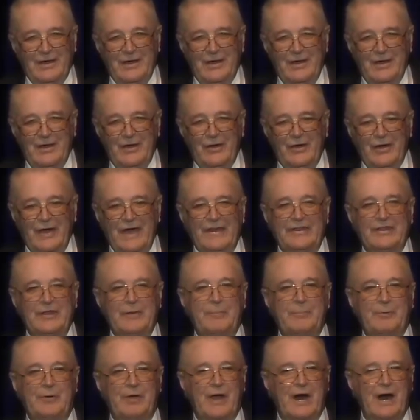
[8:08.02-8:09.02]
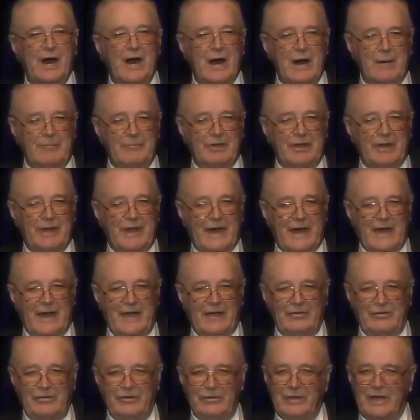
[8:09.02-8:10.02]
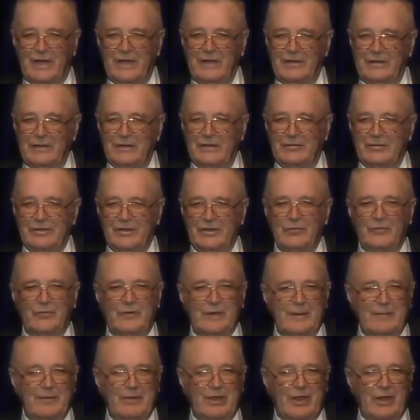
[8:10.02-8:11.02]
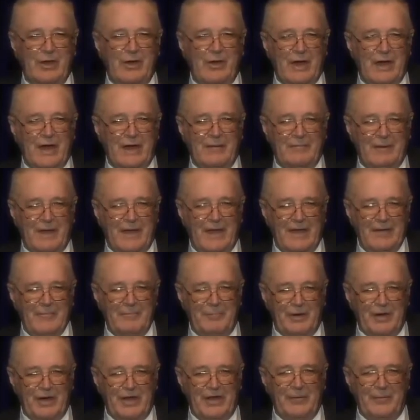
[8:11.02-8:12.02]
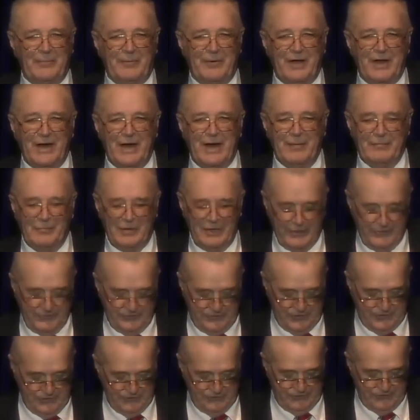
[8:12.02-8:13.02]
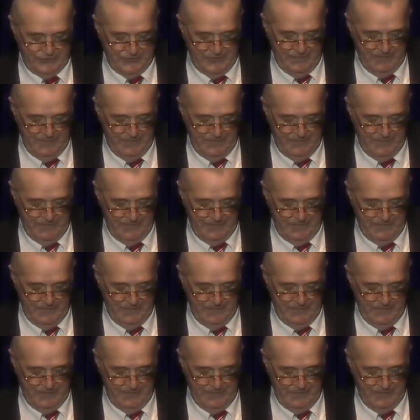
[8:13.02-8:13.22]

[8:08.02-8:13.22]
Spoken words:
are at the prom tonight. You women know how important the prom is, don't you?